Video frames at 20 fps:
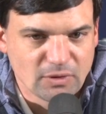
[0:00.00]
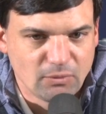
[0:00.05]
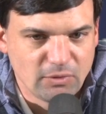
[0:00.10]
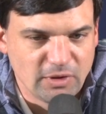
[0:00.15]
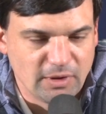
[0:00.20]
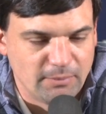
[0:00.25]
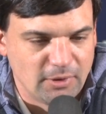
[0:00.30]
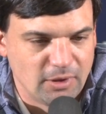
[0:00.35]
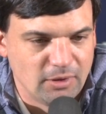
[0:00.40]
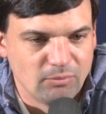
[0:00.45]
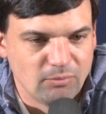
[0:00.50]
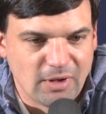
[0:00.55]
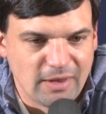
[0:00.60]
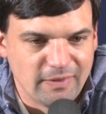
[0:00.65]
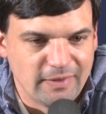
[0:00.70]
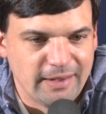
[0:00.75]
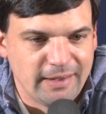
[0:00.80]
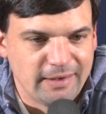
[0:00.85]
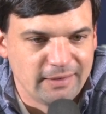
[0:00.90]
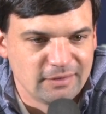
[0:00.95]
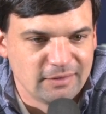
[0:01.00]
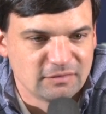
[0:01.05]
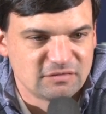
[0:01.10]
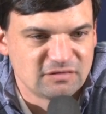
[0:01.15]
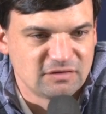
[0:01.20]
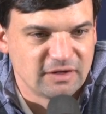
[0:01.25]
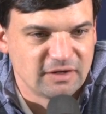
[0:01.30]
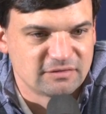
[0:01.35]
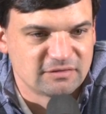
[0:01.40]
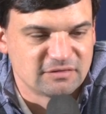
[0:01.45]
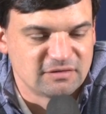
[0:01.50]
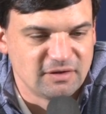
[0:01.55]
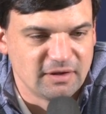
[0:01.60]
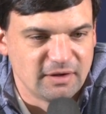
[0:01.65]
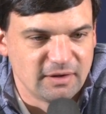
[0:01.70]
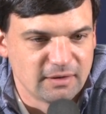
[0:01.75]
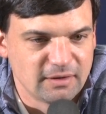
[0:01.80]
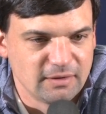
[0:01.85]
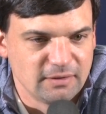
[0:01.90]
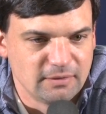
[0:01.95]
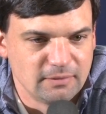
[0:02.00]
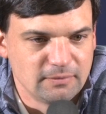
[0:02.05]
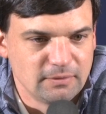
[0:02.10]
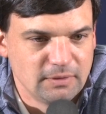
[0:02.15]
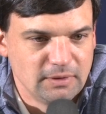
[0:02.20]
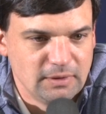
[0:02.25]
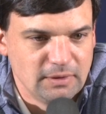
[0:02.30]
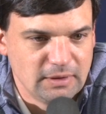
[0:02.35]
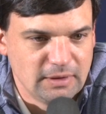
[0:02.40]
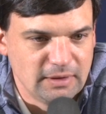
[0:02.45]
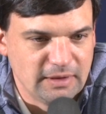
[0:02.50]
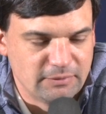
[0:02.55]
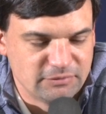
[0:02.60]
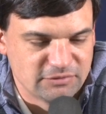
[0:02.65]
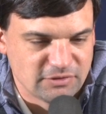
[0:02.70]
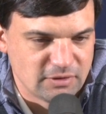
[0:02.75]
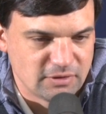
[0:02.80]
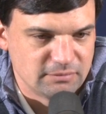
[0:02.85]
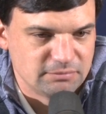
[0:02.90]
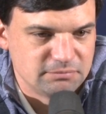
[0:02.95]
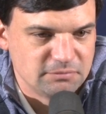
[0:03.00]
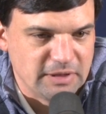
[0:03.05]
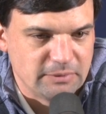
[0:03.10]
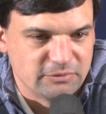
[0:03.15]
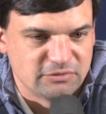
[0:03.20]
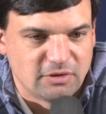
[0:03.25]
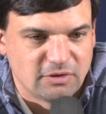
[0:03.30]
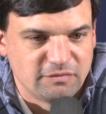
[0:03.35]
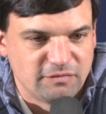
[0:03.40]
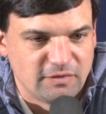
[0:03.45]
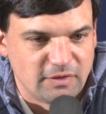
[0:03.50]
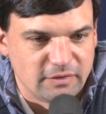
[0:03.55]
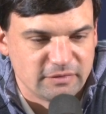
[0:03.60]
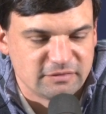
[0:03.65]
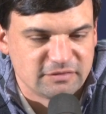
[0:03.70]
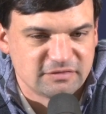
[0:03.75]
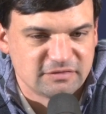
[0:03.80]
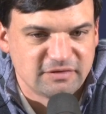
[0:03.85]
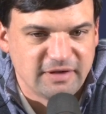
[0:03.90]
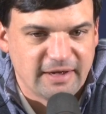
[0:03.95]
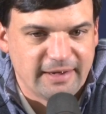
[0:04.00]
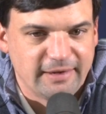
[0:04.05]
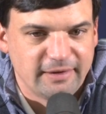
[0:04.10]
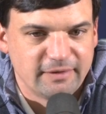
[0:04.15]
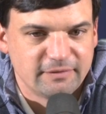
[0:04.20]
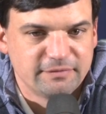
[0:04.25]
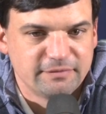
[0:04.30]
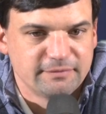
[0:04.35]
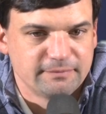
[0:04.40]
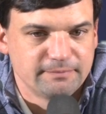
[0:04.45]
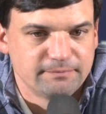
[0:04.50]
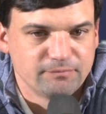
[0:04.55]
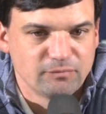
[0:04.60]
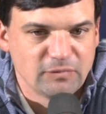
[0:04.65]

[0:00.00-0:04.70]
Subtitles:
we got burned by that against Texas Tech. And that was our fault as a staff.